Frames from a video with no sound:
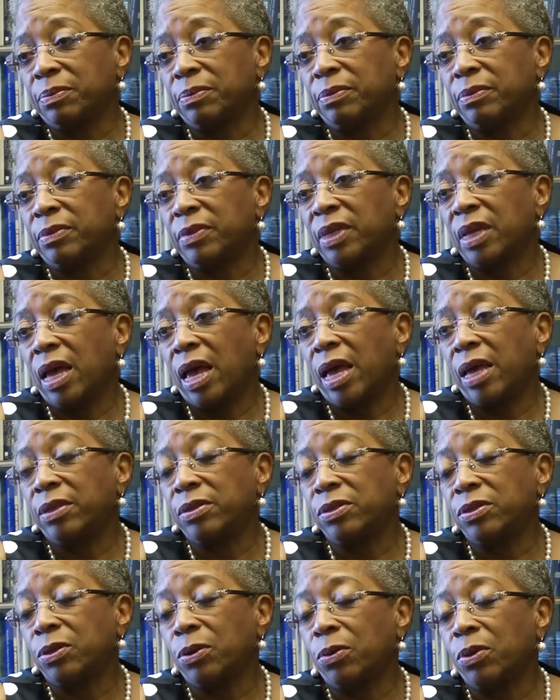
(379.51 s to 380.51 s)
And
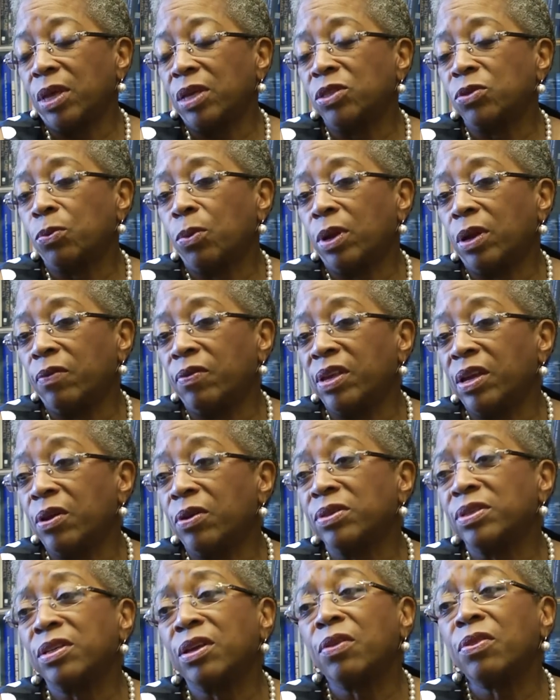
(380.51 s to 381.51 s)
so that's one of the
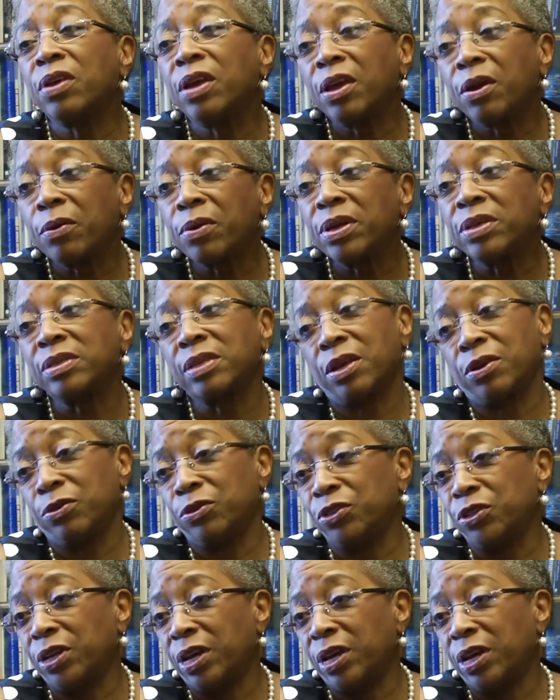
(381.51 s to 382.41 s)
areas. The other area is energy,